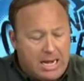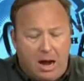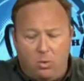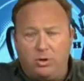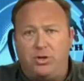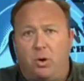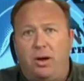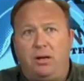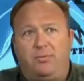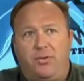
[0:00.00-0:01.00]
Now, we're
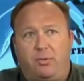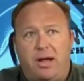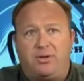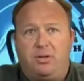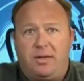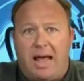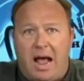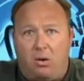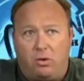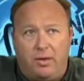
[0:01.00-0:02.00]
joined for the rest of the
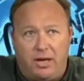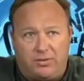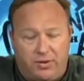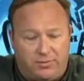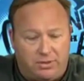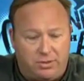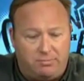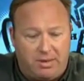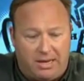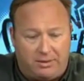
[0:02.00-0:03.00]
hour, the next
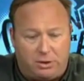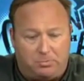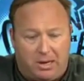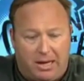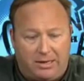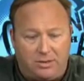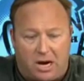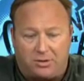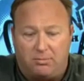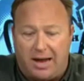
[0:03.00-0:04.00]
52 minutes, by
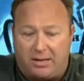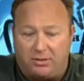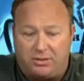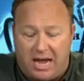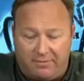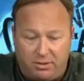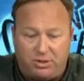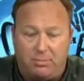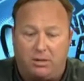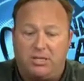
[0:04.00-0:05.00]
Dr. Michael
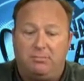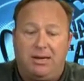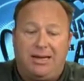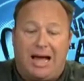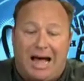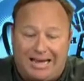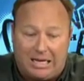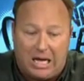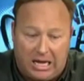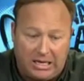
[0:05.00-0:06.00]
Savage, a multimedia
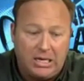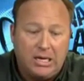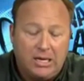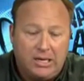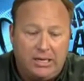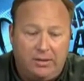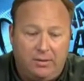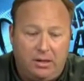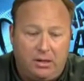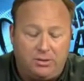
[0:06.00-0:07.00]
icon
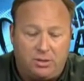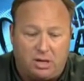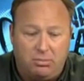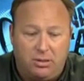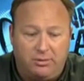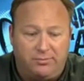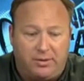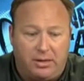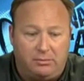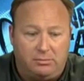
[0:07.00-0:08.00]
in the conservative,
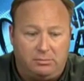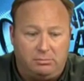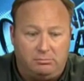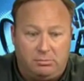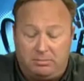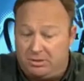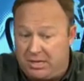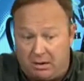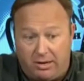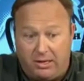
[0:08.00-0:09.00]

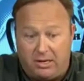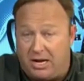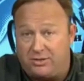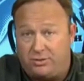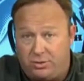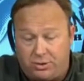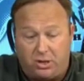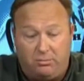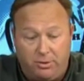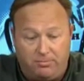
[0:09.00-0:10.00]
libertarian,
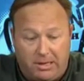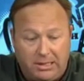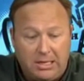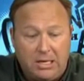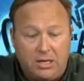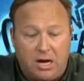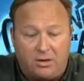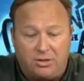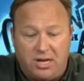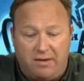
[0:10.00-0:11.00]
constitutional movement.
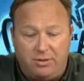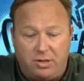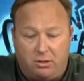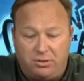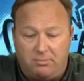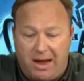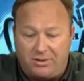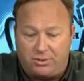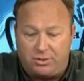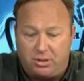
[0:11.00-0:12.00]
Dr. Savage holds a
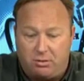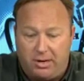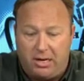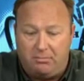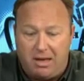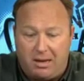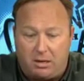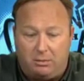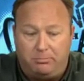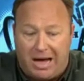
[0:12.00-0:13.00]
master's degree in
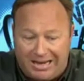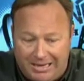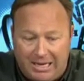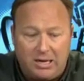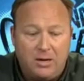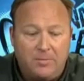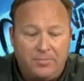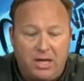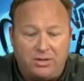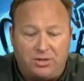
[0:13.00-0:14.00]
medical botany
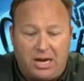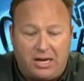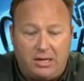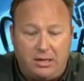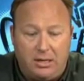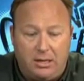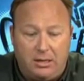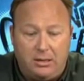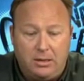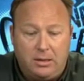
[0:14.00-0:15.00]
and a second
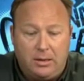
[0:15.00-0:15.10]
in